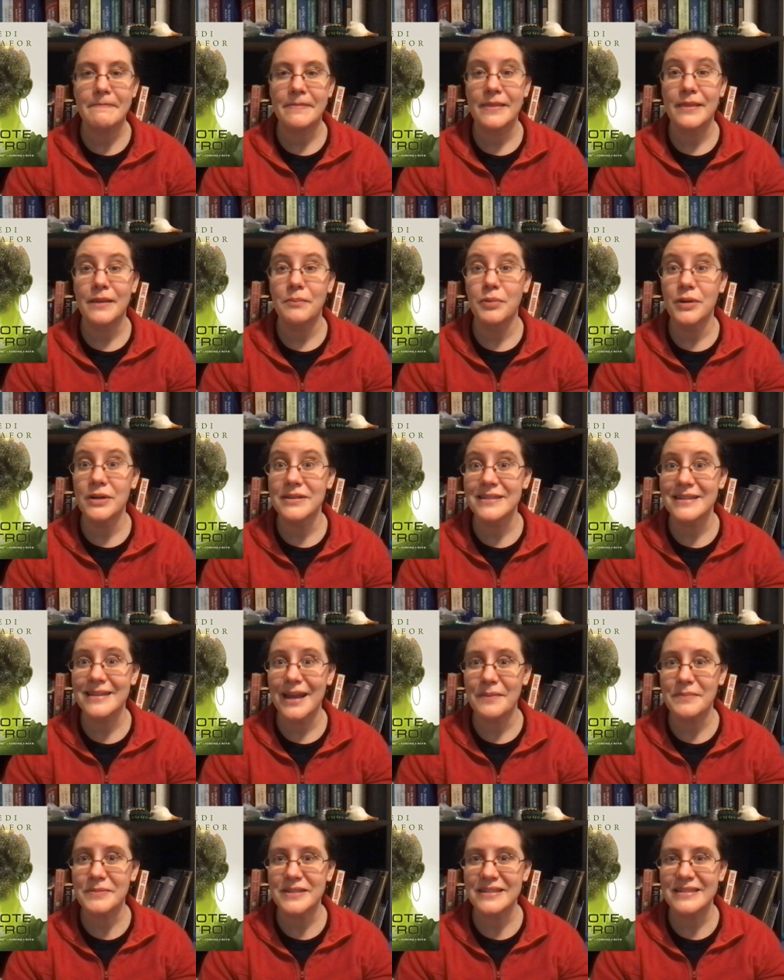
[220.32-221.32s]
the book
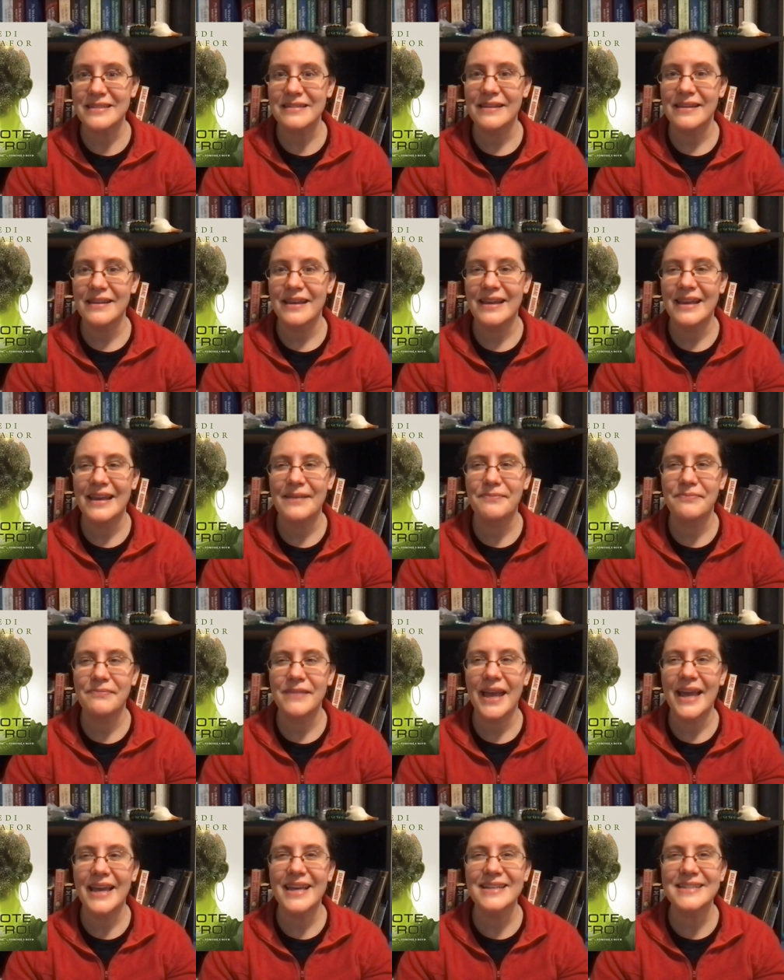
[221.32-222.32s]
synopsis,
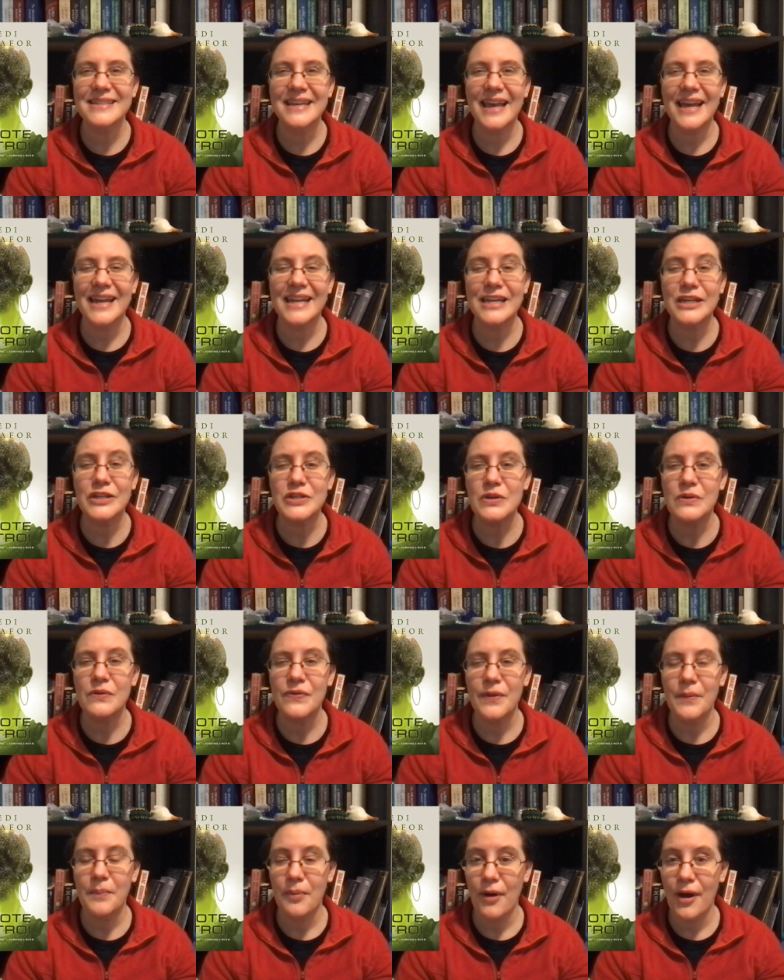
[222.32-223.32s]
I guess it kind of issued
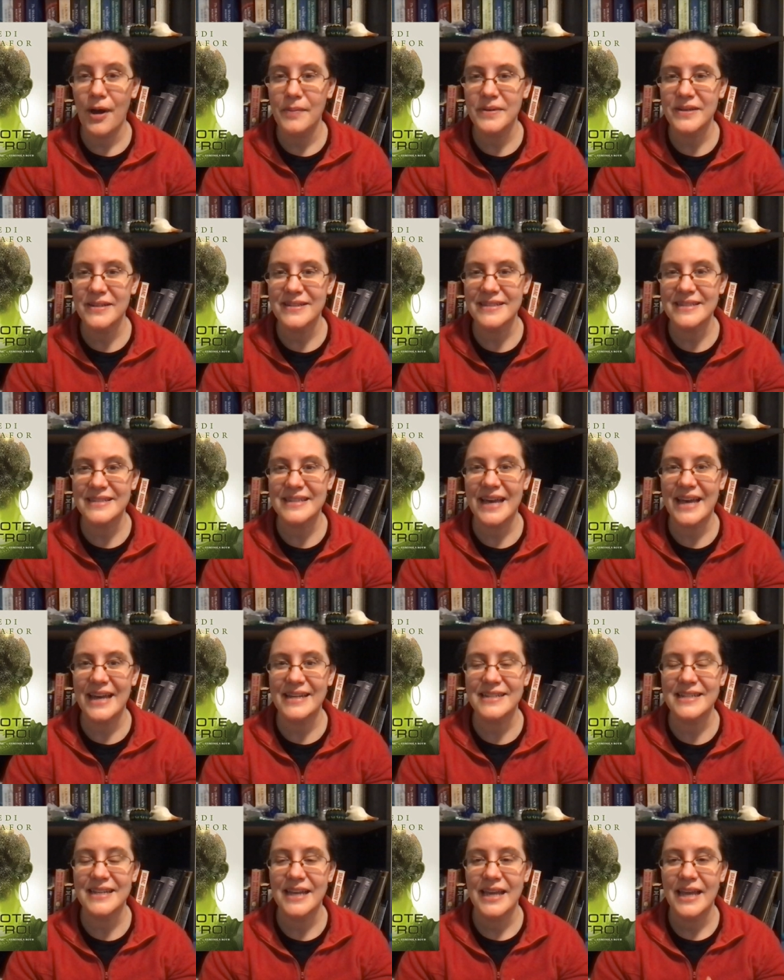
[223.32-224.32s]
the promise
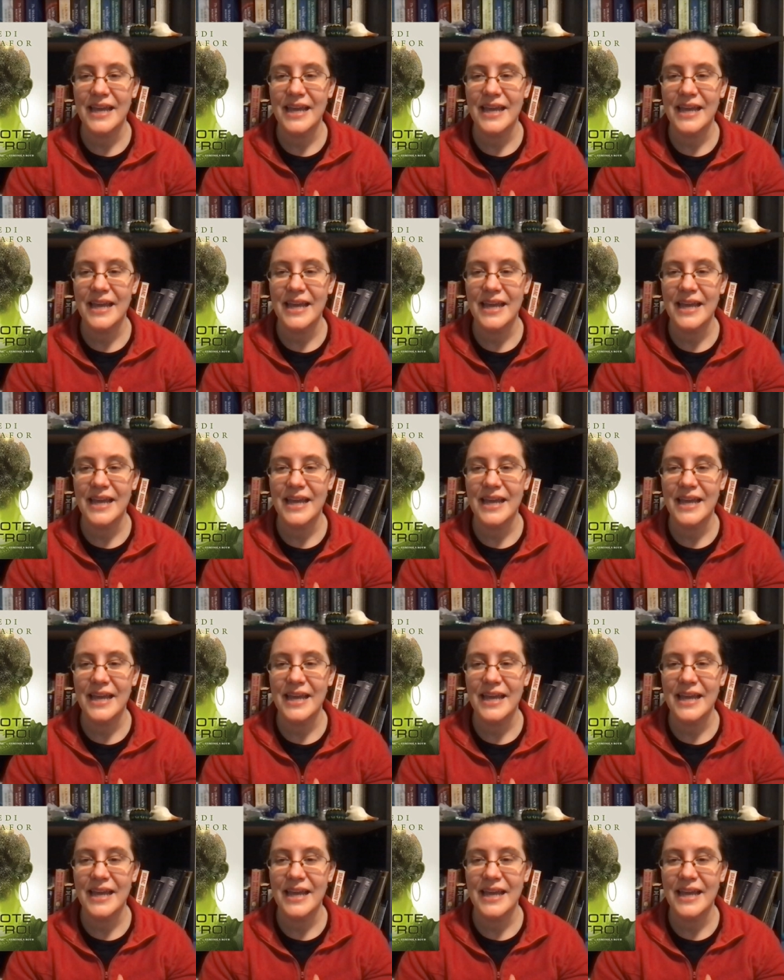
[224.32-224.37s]
that